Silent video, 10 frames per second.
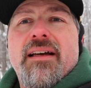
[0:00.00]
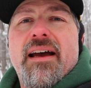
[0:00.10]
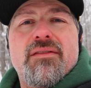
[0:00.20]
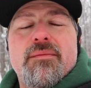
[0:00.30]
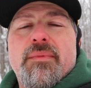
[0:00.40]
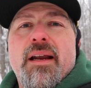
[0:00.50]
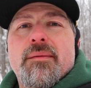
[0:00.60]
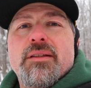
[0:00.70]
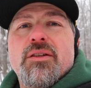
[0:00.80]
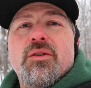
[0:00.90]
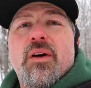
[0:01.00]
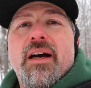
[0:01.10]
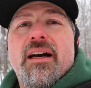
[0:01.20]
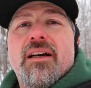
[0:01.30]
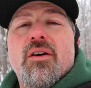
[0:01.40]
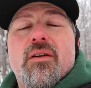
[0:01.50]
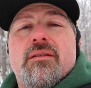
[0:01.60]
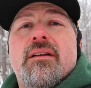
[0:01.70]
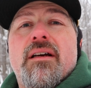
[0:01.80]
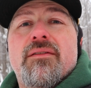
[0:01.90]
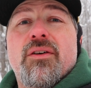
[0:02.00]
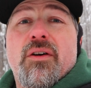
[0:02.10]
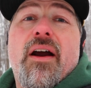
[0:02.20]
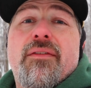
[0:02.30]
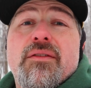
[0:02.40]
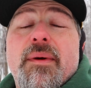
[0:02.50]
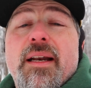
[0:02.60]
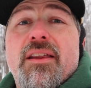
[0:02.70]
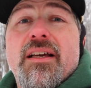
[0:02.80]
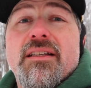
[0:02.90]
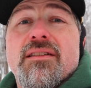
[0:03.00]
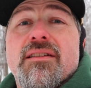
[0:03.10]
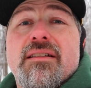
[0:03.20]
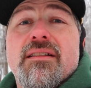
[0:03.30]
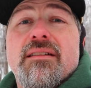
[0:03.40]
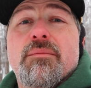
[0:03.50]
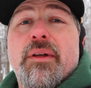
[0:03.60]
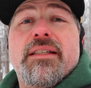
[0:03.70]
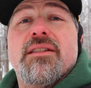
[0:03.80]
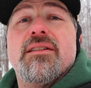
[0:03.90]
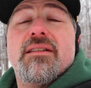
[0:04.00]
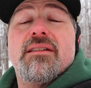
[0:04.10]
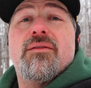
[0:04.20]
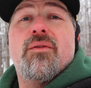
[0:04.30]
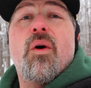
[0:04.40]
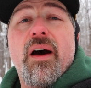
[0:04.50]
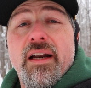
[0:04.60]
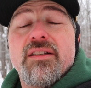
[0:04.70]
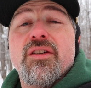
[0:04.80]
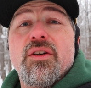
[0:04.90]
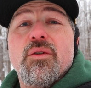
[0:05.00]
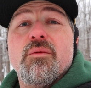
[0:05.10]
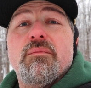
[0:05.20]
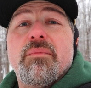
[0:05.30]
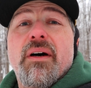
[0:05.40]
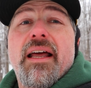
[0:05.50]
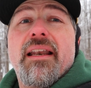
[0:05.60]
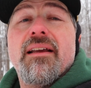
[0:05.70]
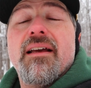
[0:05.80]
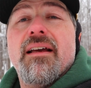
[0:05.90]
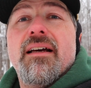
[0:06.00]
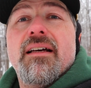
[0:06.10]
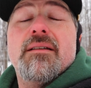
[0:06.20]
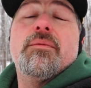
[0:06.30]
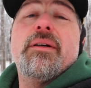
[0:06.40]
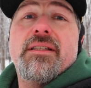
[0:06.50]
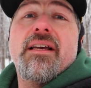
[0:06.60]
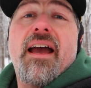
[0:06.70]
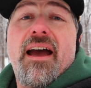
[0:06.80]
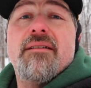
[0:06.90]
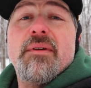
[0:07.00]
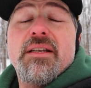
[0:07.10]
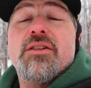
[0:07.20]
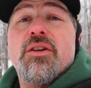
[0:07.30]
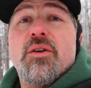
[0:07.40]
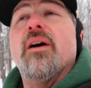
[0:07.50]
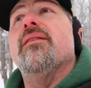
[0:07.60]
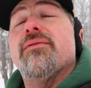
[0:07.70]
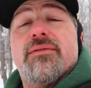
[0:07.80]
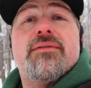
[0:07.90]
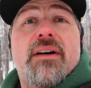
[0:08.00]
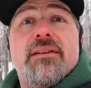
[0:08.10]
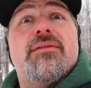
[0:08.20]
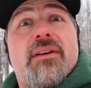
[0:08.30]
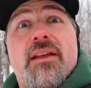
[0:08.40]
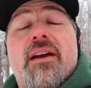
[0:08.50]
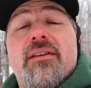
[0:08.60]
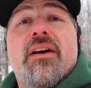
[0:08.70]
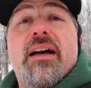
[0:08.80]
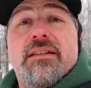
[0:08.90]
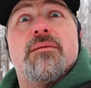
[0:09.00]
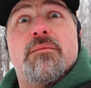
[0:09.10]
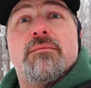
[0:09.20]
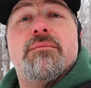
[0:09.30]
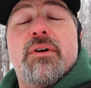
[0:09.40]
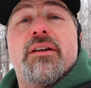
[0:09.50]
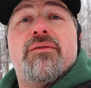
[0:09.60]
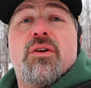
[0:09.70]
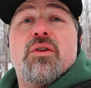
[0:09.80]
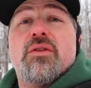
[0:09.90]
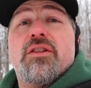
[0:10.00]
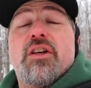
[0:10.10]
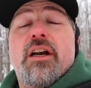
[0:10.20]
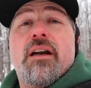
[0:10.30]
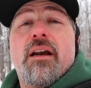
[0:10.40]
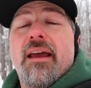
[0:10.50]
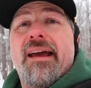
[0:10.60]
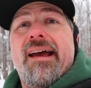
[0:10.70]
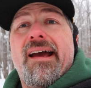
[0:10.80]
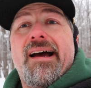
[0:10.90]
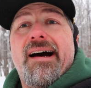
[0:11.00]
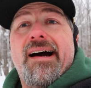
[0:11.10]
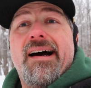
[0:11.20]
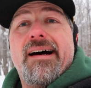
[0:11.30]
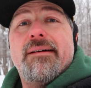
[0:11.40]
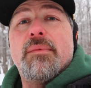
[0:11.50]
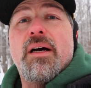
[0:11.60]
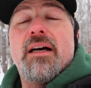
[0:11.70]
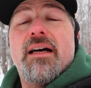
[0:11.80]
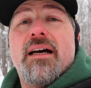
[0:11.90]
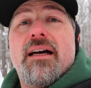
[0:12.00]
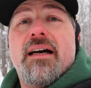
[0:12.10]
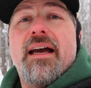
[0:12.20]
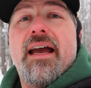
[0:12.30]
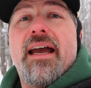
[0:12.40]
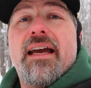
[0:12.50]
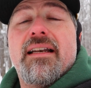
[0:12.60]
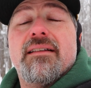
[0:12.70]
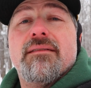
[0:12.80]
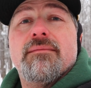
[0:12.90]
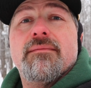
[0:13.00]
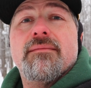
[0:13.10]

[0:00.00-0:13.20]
haven't been able to uh, go out and photograph as many things and places as I've wanted to, but the places I have been to, I've, I've i think I've gotten some pretty good photos this year. Um, and